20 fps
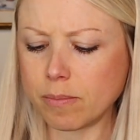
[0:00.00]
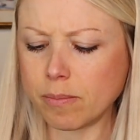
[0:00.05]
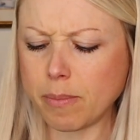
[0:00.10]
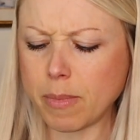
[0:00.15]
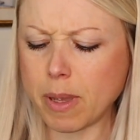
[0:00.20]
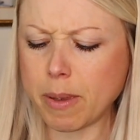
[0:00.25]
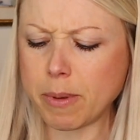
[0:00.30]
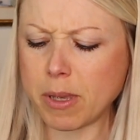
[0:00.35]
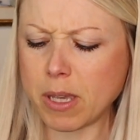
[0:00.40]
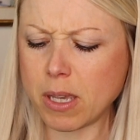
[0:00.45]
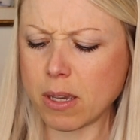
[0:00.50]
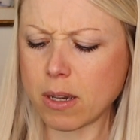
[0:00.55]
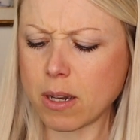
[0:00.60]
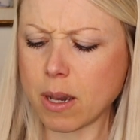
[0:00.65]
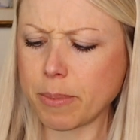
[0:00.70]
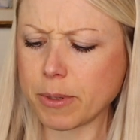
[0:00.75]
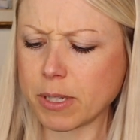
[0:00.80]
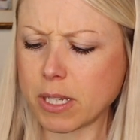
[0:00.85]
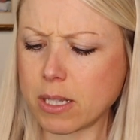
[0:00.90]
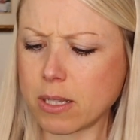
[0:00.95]
maybe a
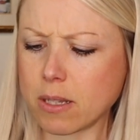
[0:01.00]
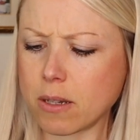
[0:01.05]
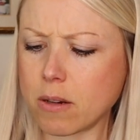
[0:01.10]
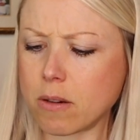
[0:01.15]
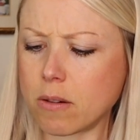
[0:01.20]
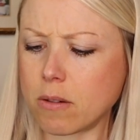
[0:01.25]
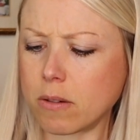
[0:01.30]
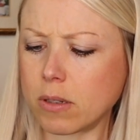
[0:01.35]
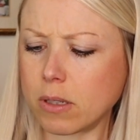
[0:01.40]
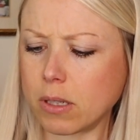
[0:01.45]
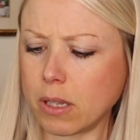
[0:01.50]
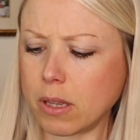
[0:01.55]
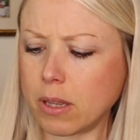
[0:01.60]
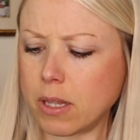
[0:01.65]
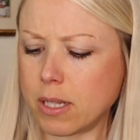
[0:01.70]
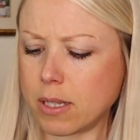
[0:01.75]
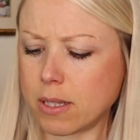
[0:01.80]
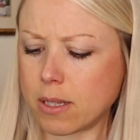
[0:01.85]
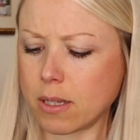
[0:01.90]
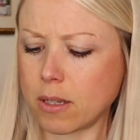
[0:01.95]
couple days ago.
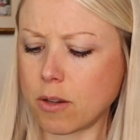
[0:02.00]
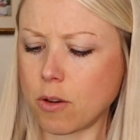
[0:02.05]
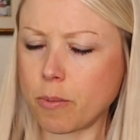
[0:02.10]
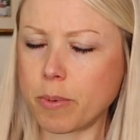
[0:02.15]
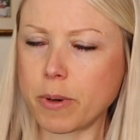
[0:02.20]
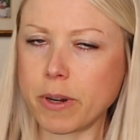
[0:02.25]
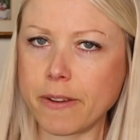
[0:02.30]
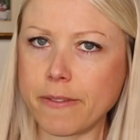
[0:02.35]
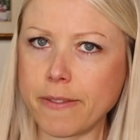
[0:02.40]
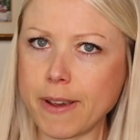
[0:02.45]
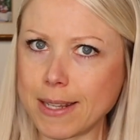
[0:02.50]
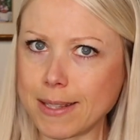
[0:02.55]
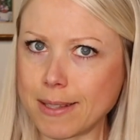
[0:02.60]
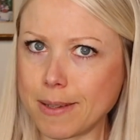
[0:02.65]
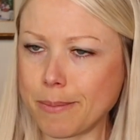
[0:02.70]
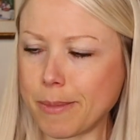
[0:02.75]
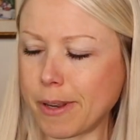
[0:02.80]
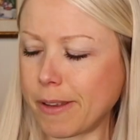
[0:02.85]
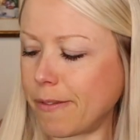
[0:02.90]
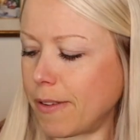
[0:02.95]
These go pretty fast
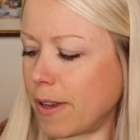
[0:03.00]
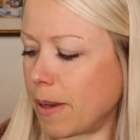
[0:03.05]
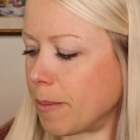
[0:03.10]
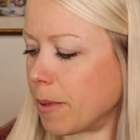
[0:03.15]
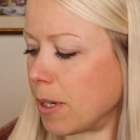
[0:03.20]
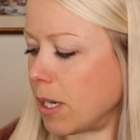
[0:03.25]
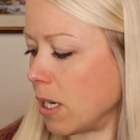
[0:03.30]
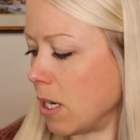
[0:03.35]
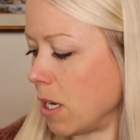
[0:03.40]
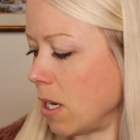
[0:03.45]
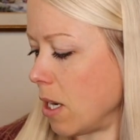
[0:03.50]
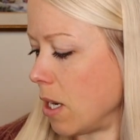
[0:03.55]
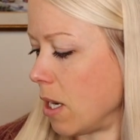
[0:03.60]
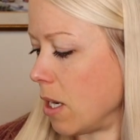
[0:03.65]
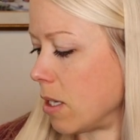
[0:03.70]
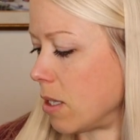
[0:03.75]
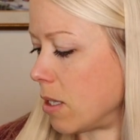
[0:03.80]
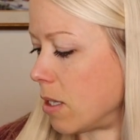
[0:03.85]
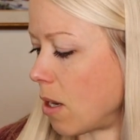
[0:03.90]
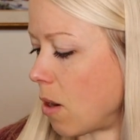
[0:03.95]
in my family.
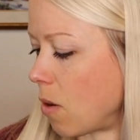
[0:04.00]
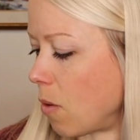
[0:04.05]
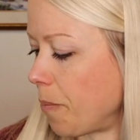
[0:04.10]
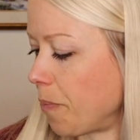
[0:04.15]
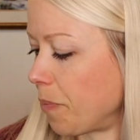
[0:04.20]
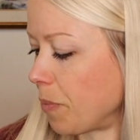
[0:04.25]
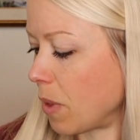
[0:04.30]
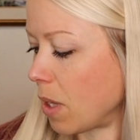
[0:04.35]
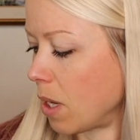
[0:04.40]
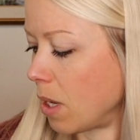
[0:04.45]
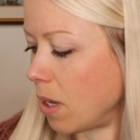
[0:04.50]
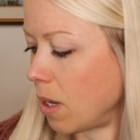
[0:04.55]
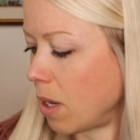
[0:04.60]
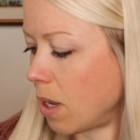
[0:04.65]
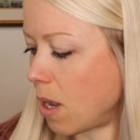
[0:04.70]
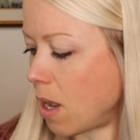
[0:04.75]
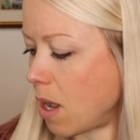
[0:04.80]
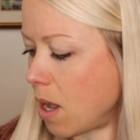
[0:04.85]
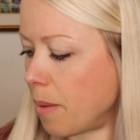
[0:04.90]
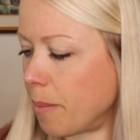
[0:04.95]
So
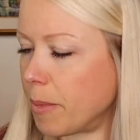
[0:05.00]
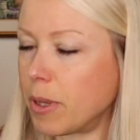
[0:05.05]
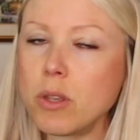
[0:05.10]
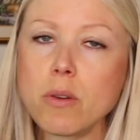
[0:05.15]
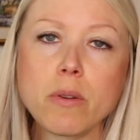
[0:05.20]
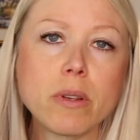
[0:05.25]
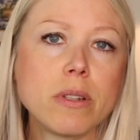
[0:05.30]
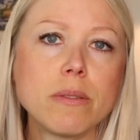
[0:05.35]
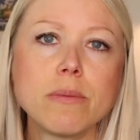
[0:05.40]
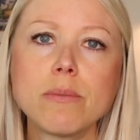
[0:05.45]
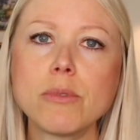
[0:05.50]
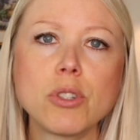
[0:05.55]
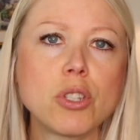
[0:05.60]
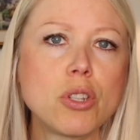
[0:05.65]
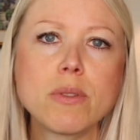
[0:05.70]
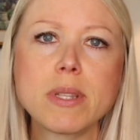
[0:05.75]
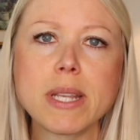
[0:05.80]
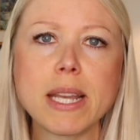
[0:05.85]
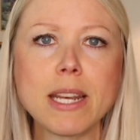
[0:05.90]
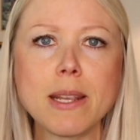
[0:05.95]
you can
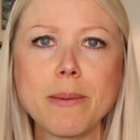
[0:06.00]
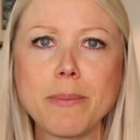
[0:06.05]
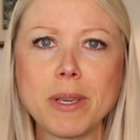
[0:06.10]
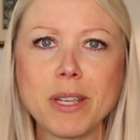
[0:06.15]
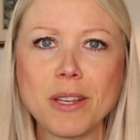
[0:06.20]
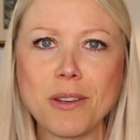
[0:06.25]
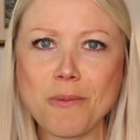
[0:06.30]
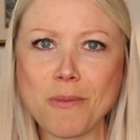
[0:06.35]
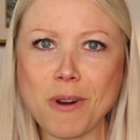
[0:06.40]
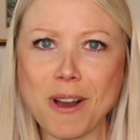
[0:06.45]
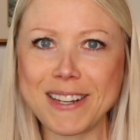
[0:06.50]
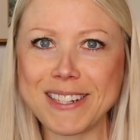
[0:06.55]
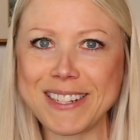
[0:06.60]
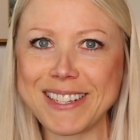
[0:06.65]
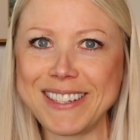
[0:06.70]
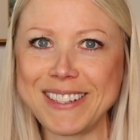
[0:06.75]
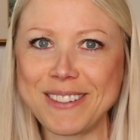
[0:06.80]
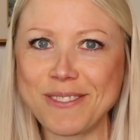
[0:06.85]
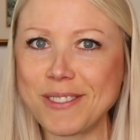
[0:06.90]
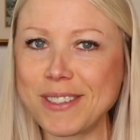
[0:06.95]
use any bean you want.
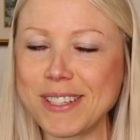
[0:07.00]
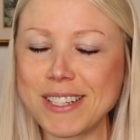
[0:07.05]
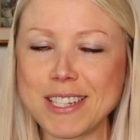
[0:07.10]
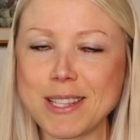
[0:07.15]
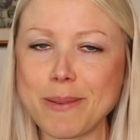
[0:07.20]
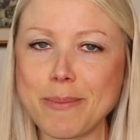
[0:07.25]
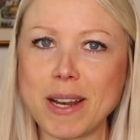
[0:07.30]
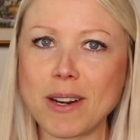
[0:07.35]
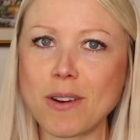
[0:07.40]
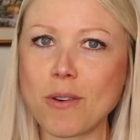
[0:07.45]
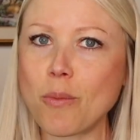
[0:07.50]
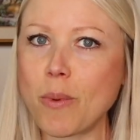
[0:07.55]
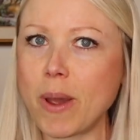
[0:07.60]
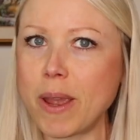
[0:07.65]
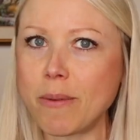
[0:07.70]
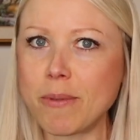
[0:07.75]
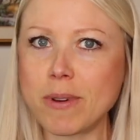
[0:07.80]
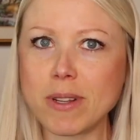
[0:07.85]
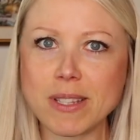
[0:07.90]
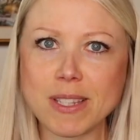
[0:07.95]
It really doesn't matter.
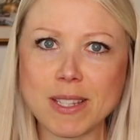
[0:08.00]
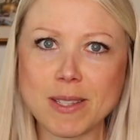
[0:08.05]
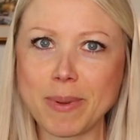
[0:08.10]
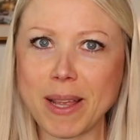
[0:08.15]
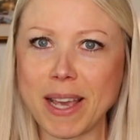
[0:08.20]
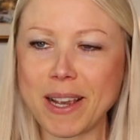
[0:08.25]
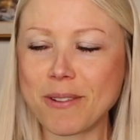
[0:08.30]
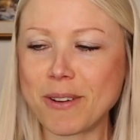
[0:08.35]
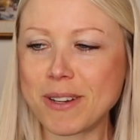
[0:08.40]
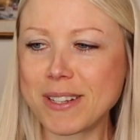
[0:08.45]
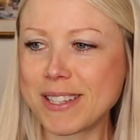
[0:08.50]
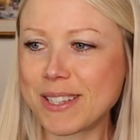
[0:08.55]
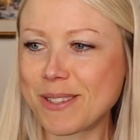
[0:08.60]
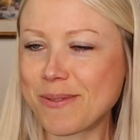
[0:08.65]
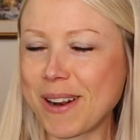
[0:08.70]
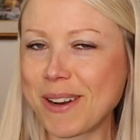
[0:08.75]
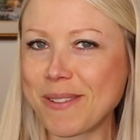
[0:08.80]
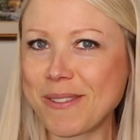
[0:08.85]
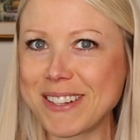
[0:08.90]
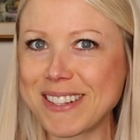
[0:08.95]
White ones, black ones,
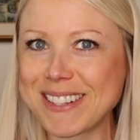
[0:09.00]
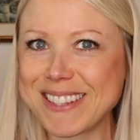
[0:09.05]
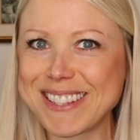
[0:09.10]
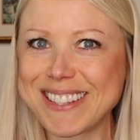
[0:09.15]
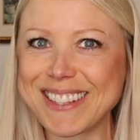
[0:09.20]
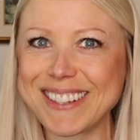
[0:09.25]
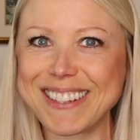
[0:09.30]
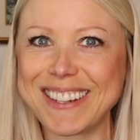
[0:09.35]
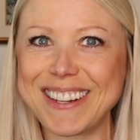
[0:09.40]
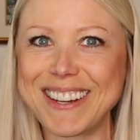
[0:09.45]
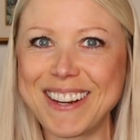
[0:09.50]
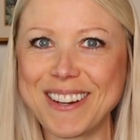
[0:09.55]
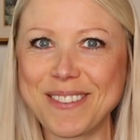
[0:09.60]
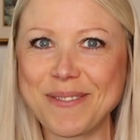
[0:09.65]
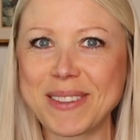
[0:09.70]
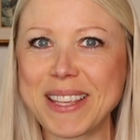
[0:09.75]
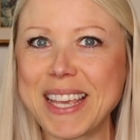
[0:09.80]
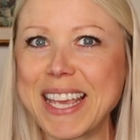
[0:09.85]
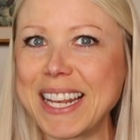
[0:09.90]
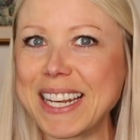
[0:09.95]
red ones,
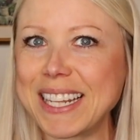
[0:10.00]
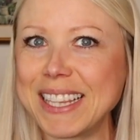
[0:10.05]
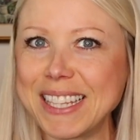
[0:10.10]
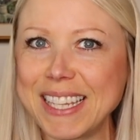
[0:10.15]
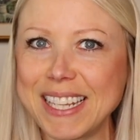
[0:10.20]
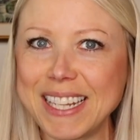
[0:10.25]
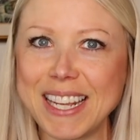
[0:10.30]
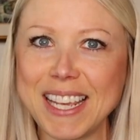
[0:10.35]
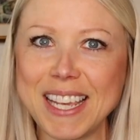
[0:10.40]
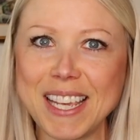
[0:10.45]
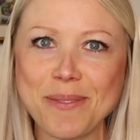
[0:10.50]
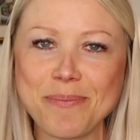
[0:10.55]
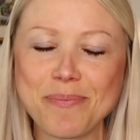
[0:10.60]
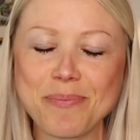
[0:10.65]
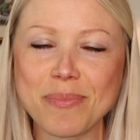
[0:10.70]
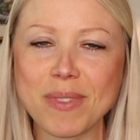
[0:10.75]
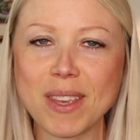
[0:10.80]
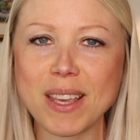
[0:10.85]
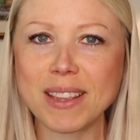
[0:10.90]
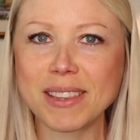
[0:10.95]
cannellini,
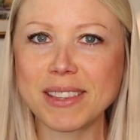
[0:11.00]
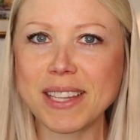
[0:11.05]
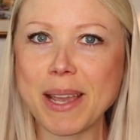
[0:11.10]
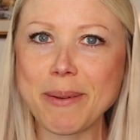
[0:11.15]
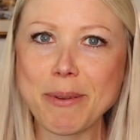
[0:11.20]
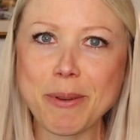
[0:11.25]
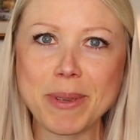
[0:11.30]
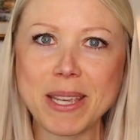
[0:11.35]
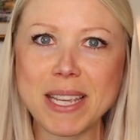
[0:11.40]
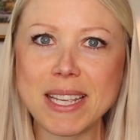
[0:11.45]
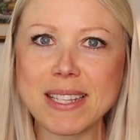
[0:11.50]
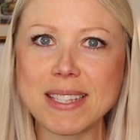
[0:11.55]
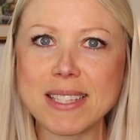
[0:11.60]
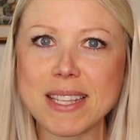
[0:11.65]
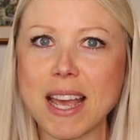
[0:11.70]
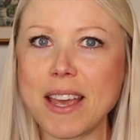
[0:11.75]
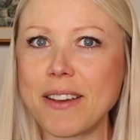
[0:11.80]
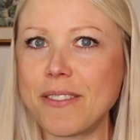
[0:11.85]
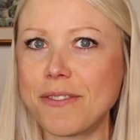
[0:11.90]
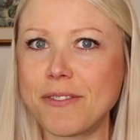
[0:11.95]
lima beans.
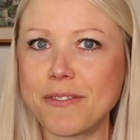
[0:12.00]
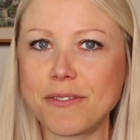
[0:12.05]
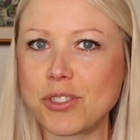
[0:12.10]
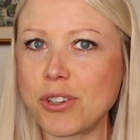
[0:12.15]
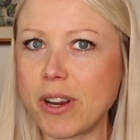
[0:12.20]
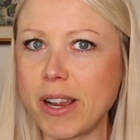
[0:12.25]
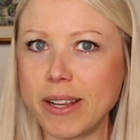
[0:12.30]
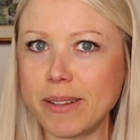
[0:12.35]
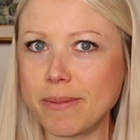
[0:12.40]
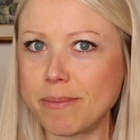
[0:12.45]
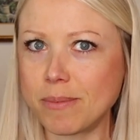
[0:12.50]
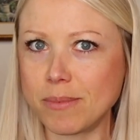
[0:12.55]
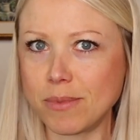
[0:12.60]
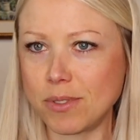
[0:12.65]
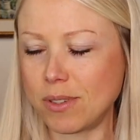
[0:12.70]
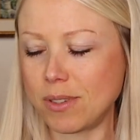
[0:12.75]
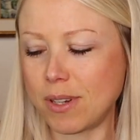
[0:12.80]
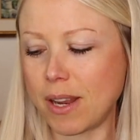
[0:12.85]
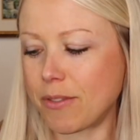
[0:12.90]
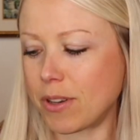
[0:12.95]
I've tried
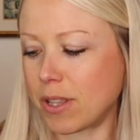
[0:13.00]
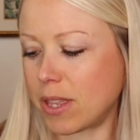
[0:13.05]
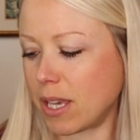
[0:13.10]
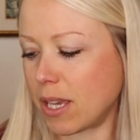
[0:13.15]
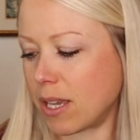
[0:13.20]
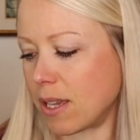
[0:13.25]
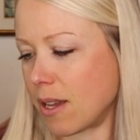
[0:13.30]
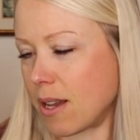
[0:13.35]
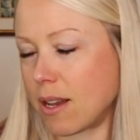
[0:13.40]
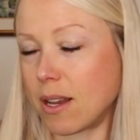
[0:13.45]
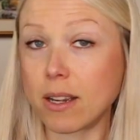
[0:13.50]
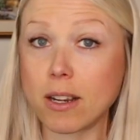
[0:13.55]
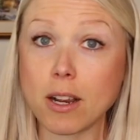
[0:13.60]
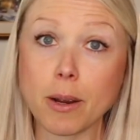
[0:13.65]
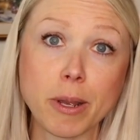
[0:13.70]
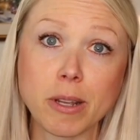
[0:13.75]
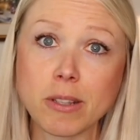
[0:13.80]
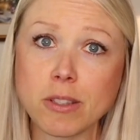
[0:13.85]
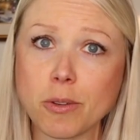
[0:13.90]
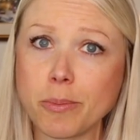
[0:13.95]
everything.
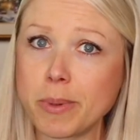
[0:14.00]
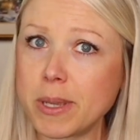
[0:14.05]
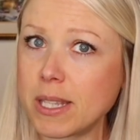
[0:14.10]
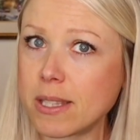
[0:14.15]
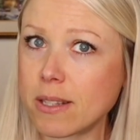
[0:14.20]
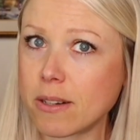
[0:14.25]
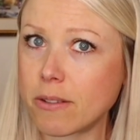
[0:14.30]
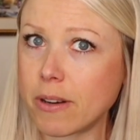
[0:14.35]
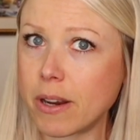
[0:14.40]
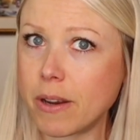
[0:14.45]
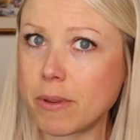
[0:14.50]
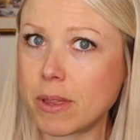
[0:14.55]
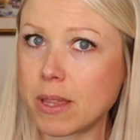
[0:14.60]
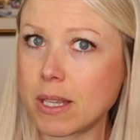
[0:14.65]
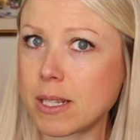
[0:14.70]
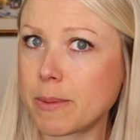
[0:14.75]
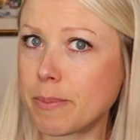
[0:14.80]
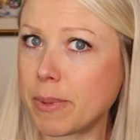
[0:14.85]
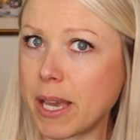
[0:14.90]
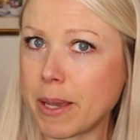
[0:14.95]
Garbanzo beans are great with
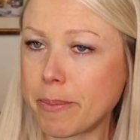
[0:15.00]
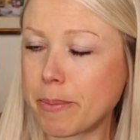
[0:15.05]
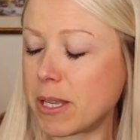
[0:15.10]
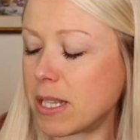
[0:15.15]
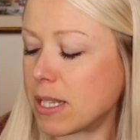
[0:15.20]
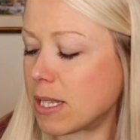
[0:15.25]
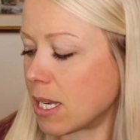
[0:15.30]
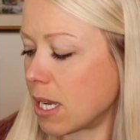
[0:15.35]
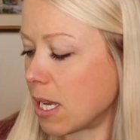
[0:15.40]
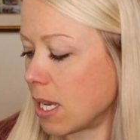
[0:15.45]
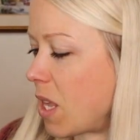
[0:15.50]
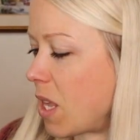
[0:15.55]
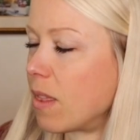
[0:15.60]
this. Black beans.